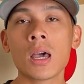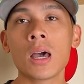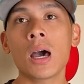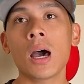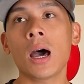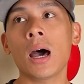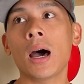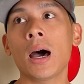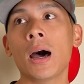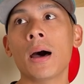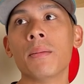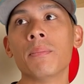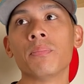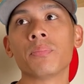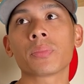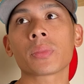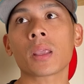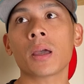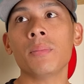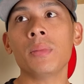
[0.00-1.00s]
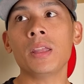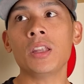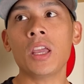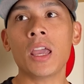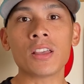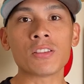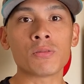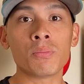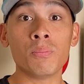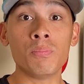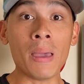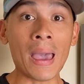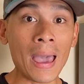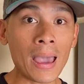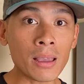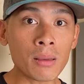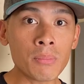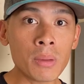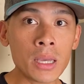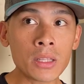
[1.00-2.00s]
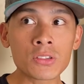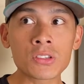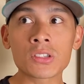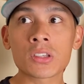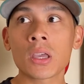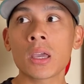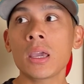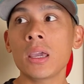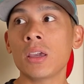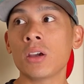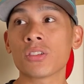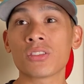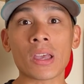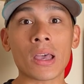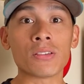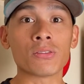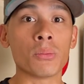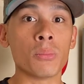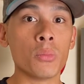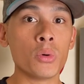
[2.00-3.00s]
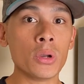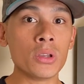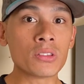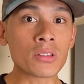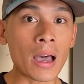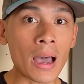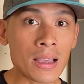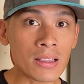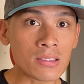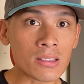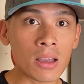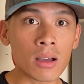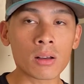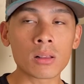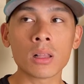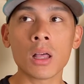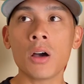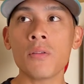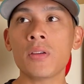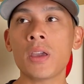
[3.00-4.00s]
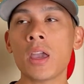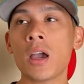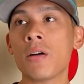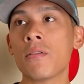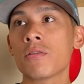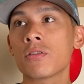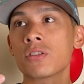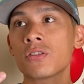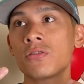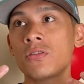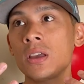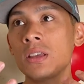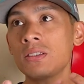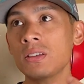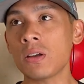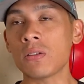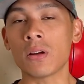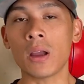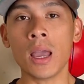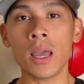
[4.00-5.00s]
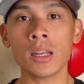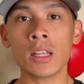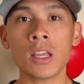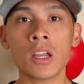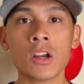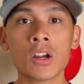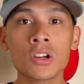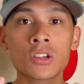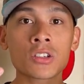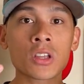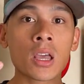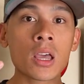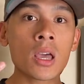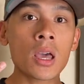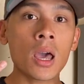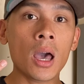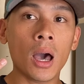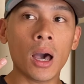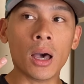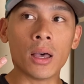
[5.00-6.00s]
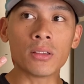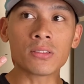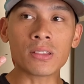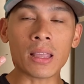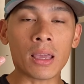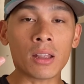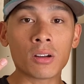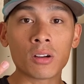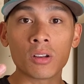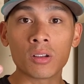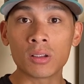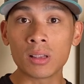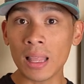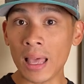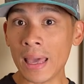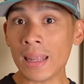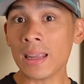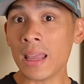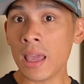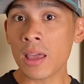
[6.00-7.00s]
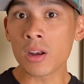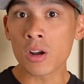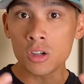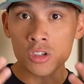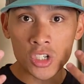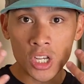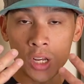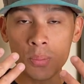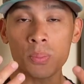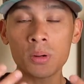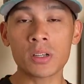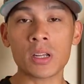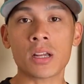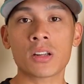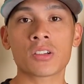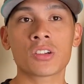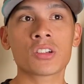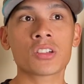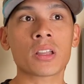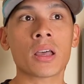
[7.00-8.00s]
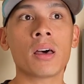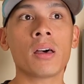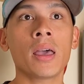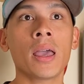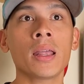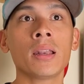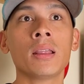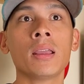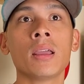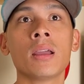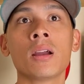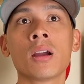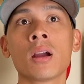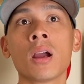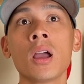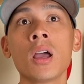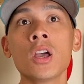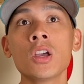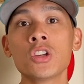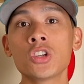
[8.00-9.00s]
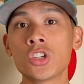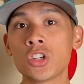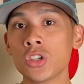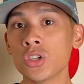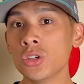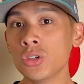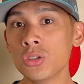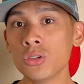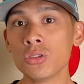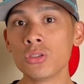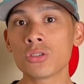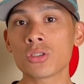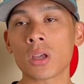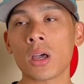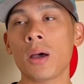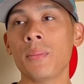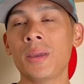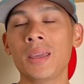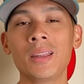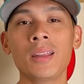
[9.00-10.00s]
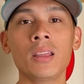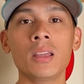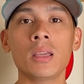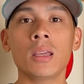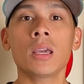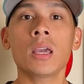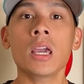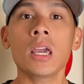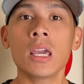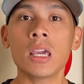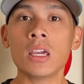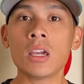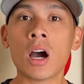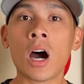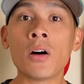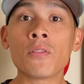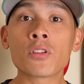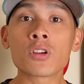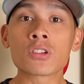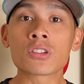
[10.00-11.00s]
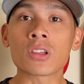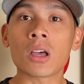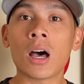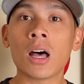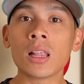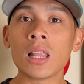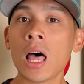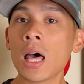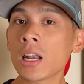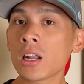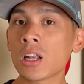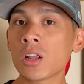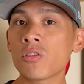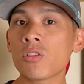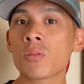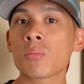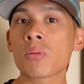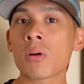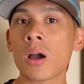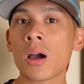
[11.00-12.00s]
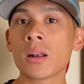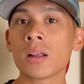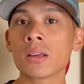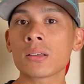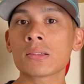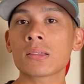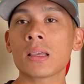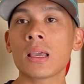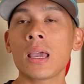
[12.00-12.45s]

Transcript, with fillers: Um, I mean, he has bag mitts. He also has a Muay Thai style glove. He offers face saver headgears, uh, standard gladiator cheek protector style headgear, shoes. I mean, he, he offers a lot of different products